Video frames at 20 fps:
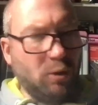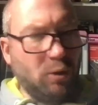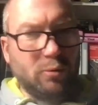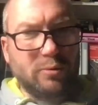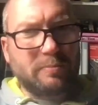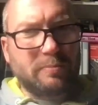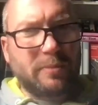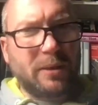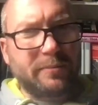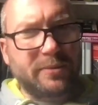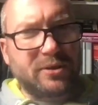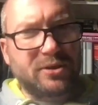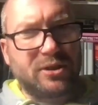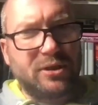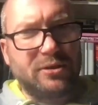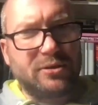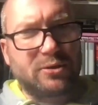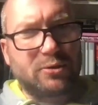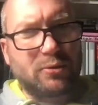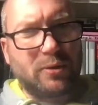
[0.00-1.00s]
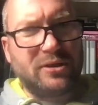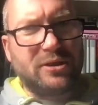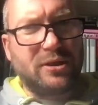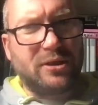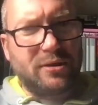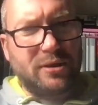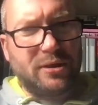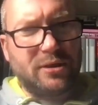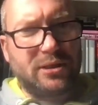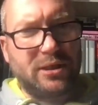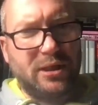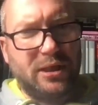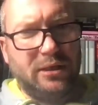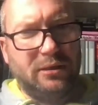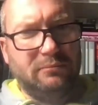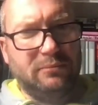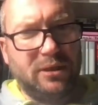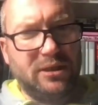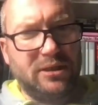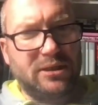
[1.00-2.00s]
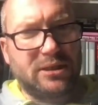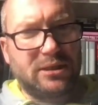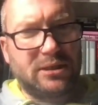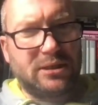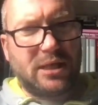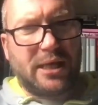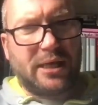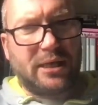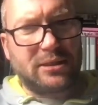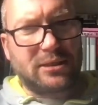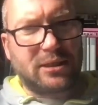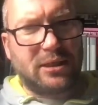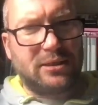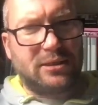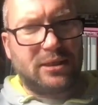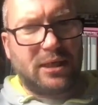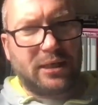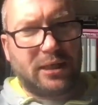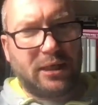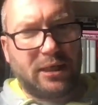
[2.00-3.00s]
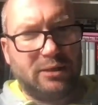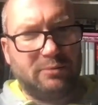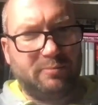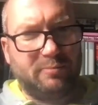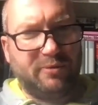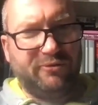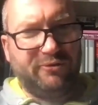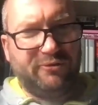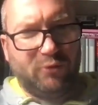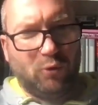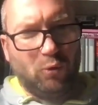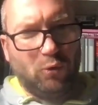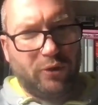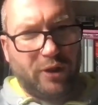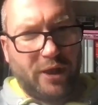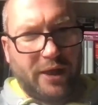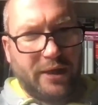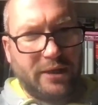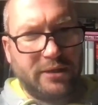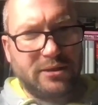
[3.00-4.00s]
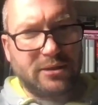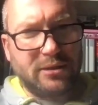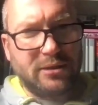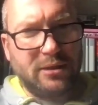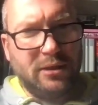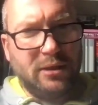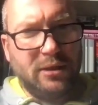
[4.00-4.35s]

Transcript: book was published in 2013, but it's set a decade before that.